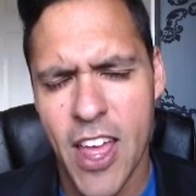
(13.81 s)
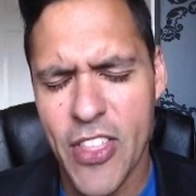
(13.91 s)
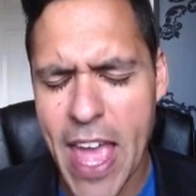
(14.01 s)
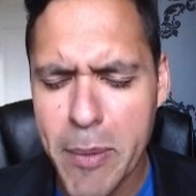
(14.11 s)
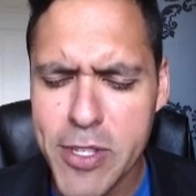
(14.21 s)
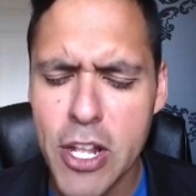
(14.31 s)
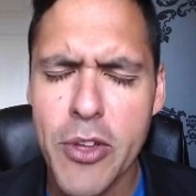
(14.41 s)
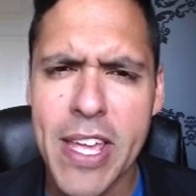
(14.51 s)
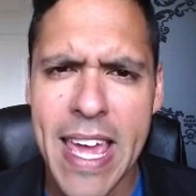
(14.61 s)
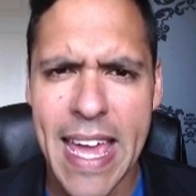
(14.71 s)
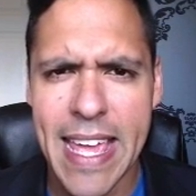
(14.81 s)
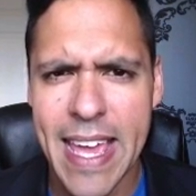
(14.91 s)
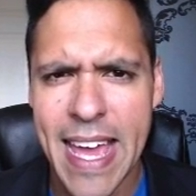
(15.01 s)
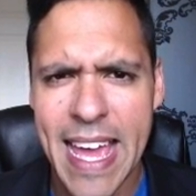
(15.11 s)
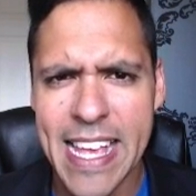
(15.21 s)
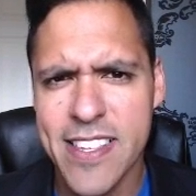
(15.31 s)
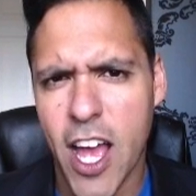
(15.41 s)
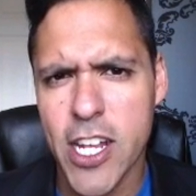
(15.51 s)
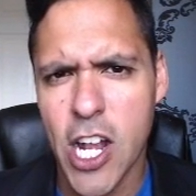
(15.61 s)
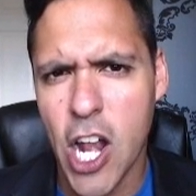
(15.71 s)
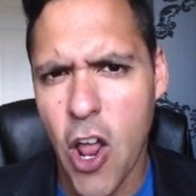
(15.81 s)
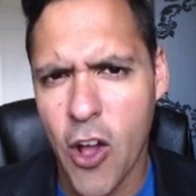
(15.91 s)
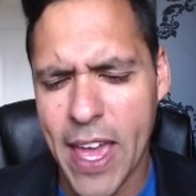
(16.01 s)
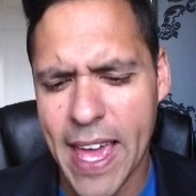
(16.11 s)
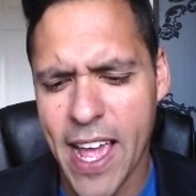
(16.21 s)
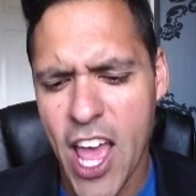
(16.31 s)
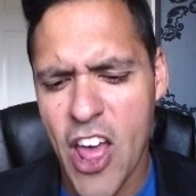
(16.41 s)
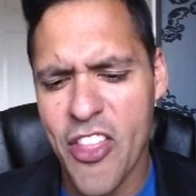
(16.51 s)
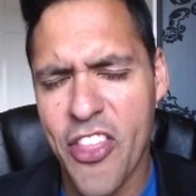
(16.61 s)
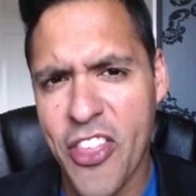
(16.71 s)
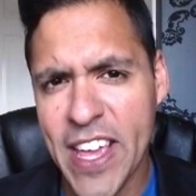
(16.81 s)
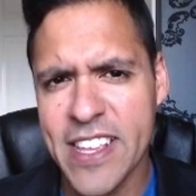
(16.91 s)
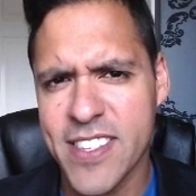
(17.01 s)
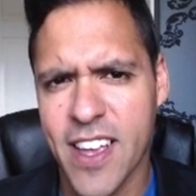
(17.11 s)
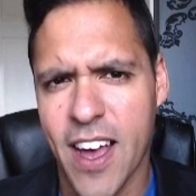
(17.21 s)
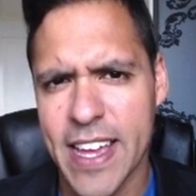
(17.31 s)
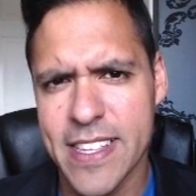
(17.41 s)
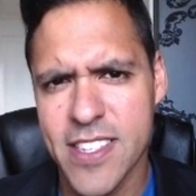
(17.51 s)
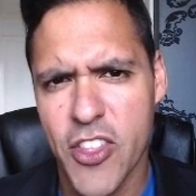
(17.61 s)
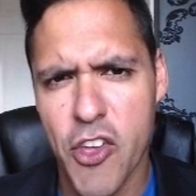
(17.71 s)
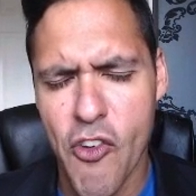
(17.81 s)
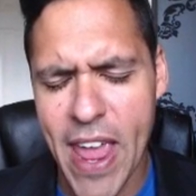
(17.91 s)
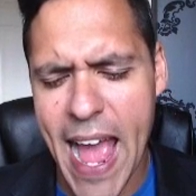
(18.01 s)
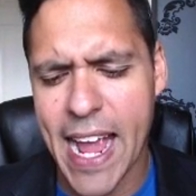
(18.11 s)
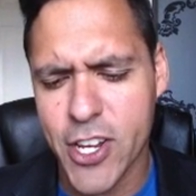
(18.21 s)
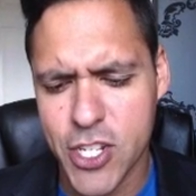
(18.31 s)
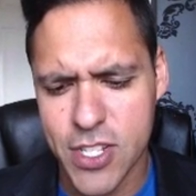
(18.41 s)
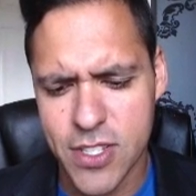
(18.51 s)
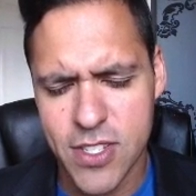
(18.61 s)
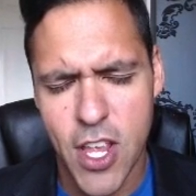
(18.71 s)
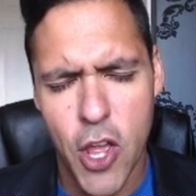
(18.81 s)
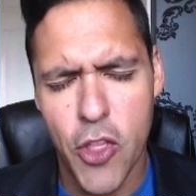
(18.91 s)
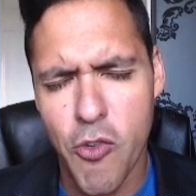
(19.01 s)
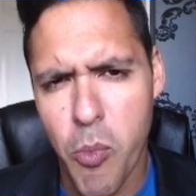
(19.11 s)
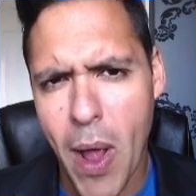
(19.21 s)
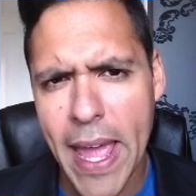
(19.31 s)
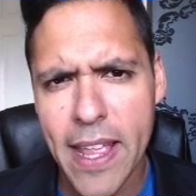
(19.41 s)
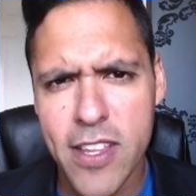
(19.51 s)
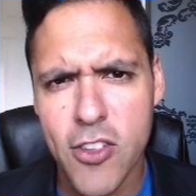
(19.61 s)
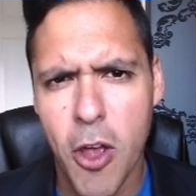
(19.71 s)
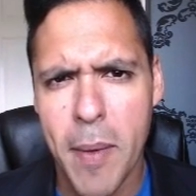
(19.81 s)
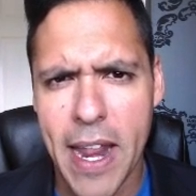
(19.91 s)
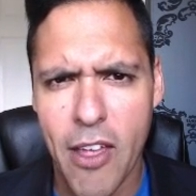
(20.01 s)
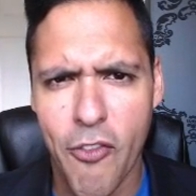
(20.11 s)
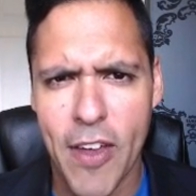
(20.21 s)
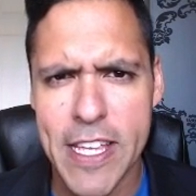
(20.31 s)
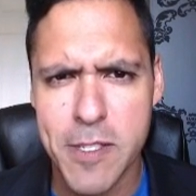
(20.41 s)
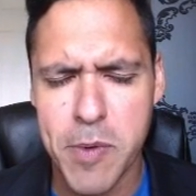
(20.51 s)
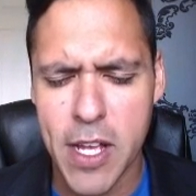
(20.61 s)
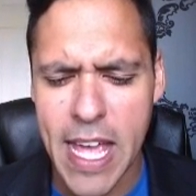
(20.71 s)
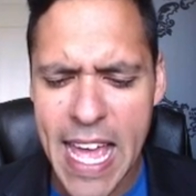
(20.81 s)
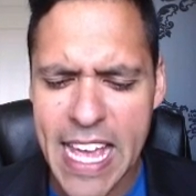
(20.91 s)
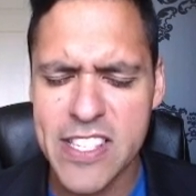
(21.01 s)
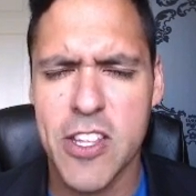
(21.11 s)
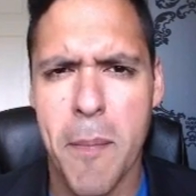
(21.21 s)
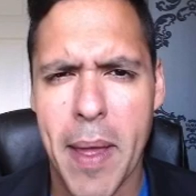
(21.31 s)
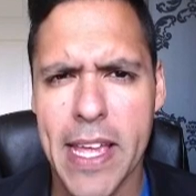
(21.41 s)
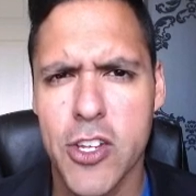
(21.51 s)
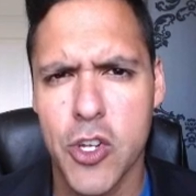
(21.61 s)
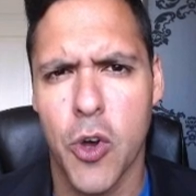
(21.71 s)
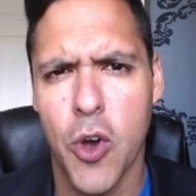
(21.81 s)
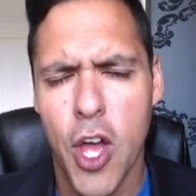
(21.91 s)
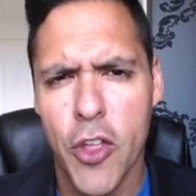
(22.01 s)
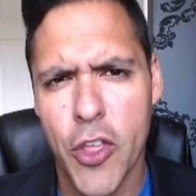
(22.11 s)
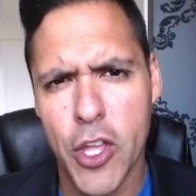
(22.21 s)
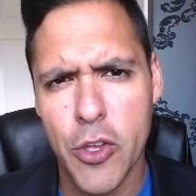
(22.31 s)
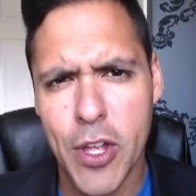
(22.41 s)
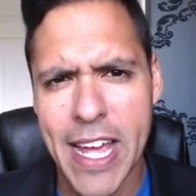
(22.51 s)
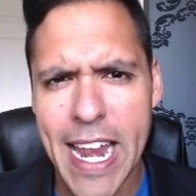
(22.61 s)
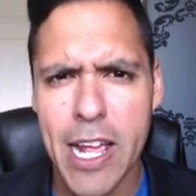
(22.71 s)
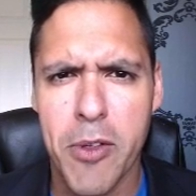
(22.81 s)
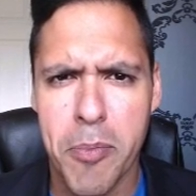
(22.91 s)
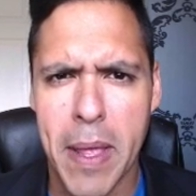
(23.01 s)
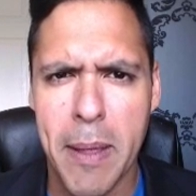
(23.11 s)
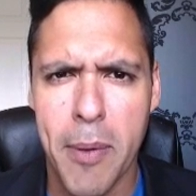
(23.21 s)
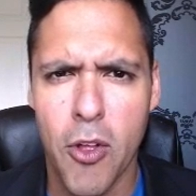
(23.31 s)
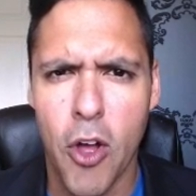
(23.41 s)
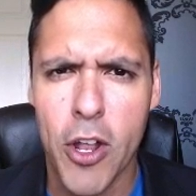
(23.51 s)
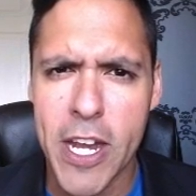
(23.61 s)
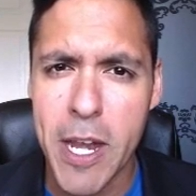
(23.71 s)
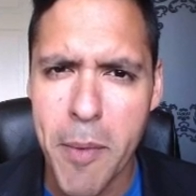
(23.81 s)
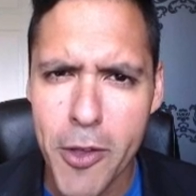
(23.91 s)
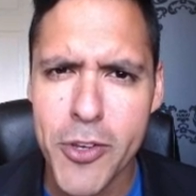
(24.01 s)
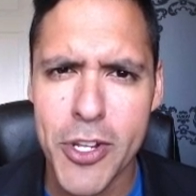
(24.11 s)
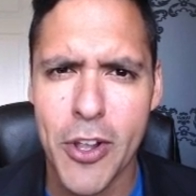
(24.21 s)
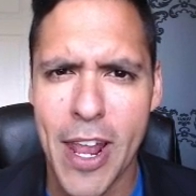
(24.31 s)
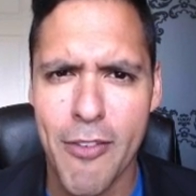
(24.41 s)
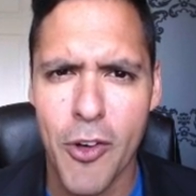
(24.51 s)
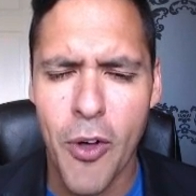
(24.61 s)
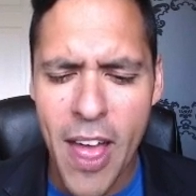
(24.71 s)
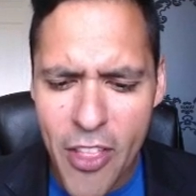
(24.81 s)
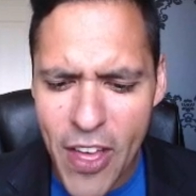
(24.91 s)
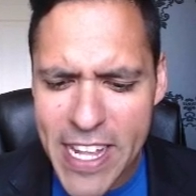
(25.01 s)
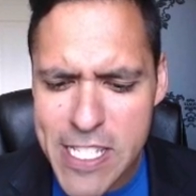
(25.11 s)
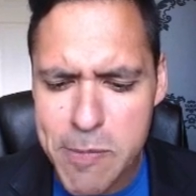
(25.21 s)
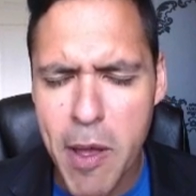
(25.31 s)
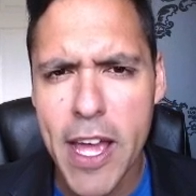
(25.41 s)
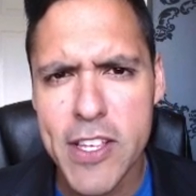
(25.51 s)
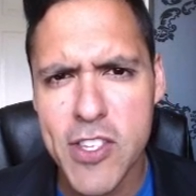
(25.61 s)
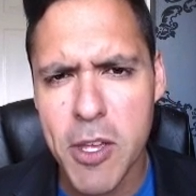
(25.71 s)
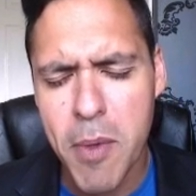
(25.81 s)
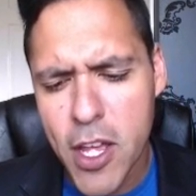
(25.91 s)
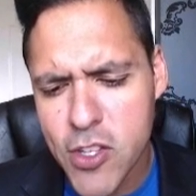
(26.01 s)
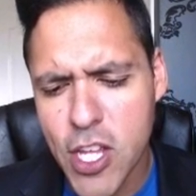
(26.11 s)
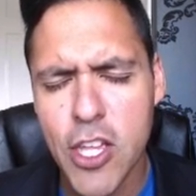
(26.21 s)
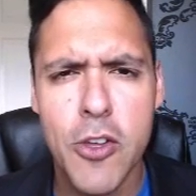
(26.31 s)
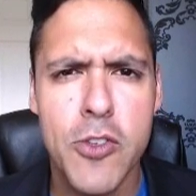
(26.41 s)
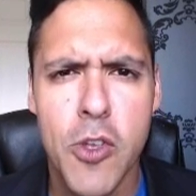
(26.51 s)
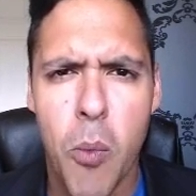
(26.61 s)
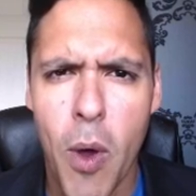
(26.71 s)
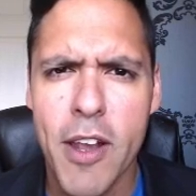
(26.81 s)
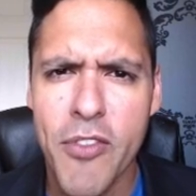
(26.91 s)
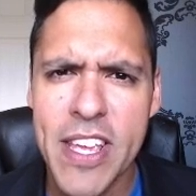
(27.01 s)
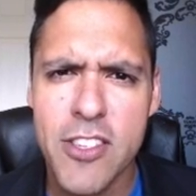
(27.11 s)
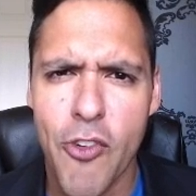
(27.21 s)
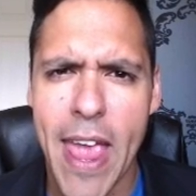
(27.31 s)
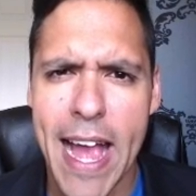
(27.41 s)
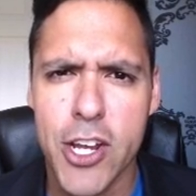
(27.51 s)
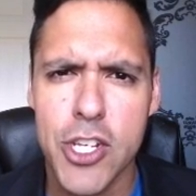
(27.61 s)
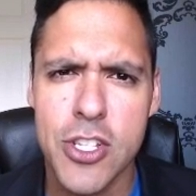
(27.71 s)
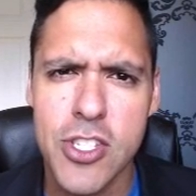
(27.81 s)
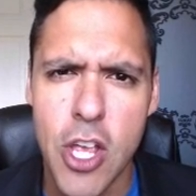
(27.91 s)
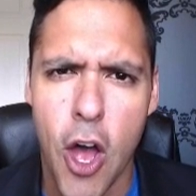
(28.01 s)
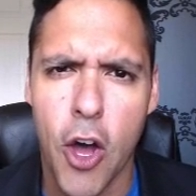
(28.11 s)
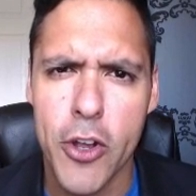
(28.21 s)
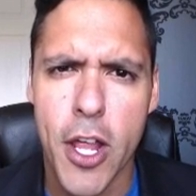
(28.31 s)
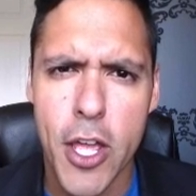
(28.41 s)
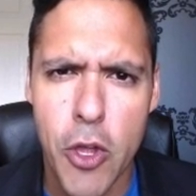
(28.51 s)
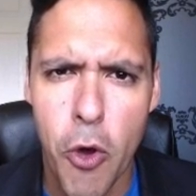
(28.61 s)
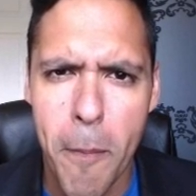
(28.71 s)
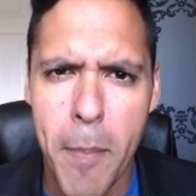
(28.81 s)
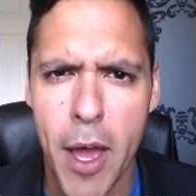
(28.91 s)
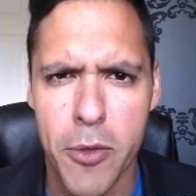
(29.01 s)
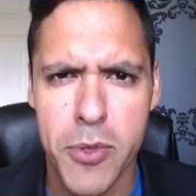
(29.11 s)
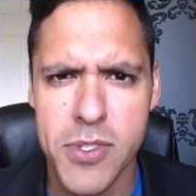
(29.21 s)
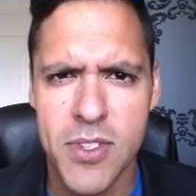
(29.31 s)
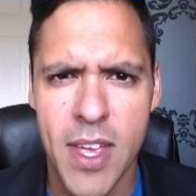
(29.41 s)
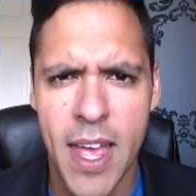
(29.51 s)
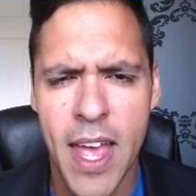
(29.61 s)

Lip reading: The absolute key is unlocking these guys, the reactions. The way to dominate Facebook is to make sure that you connect with people on an emotional level that inspires them to use one of these reactions on your post.